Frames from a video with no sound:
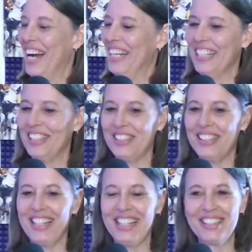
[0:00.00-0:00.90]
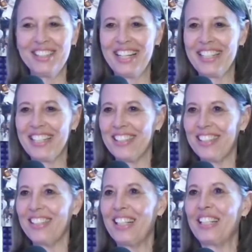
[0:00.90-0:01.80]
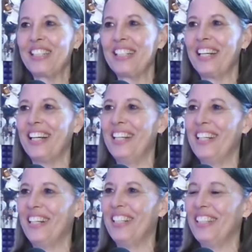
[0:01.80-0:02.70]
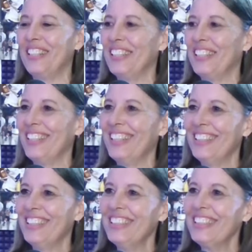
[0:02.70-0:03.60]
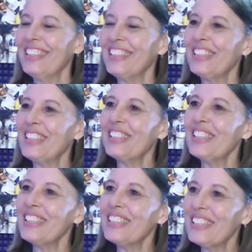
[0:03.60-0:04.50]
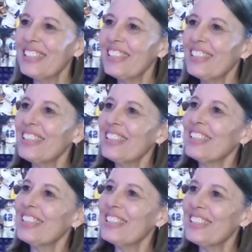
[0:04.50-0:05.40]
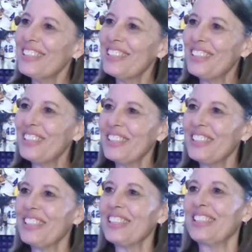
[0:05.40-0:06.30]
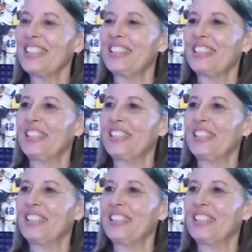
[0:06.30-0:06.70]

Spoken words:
[no speech]